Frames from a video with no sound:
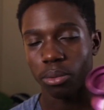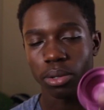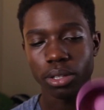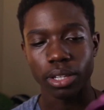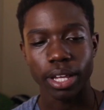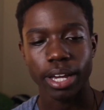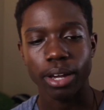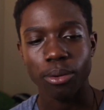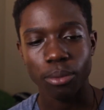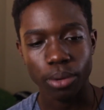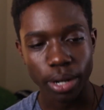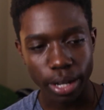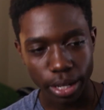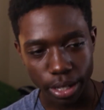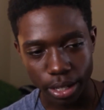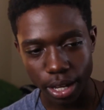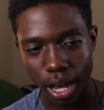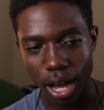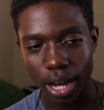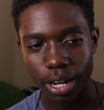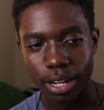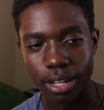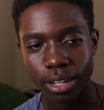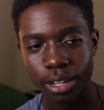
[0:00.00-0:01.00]
I would. Like when I
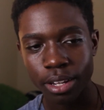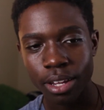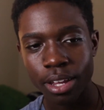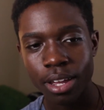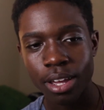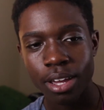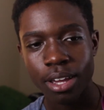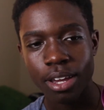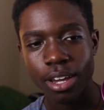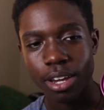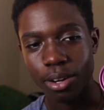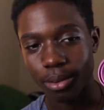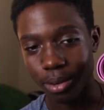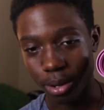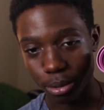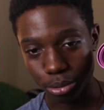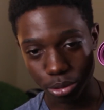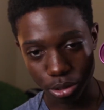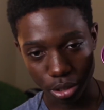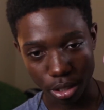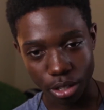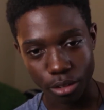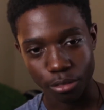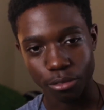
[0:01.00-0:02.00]
got it and when I
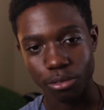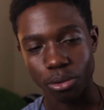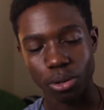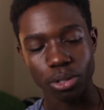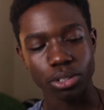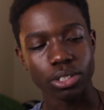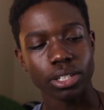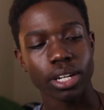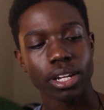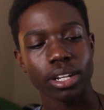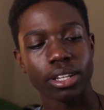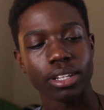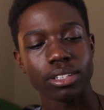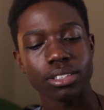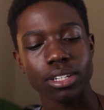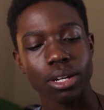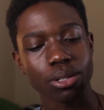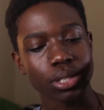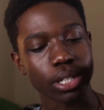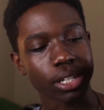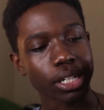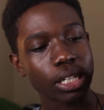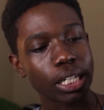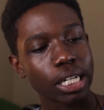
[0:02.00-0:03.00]
was looking forward to getting this, I
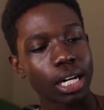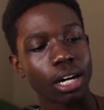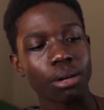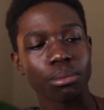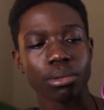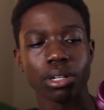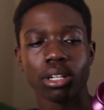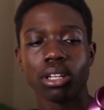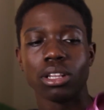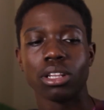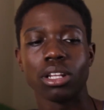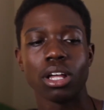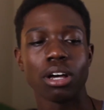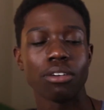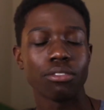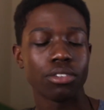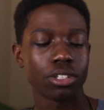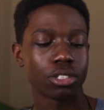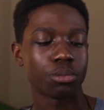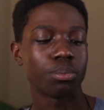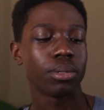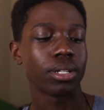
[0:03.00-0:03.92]
was like, oh, I'm gonna love this.